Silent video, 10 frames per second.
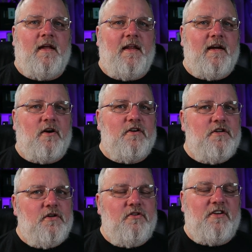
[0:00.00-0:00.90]
They are
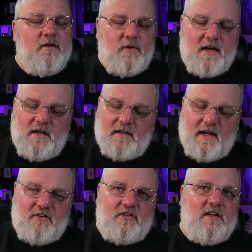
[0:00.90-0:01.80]
using
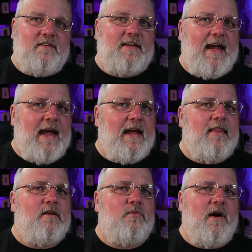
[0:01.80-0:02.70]
regulations
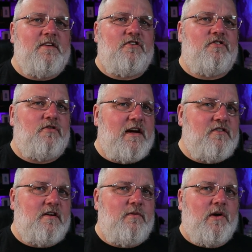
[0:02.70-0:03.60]
and the
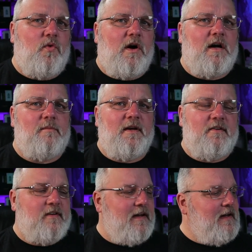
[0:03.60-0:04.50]
registration
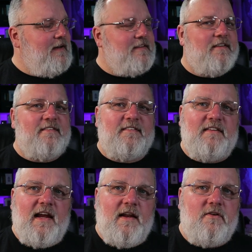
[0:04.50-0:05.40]
requirements to
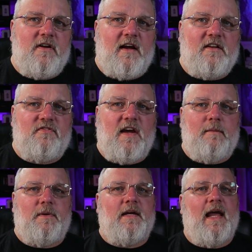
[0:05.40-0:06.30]
standardize
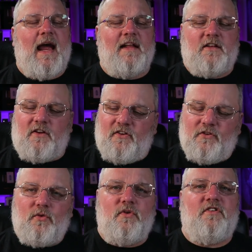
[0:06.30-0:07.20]
vaping at the
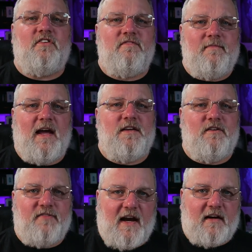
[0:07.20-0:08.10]
source of
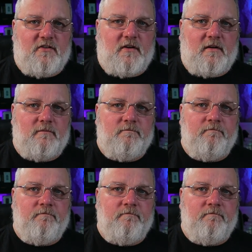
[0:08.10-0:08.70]
manufacture.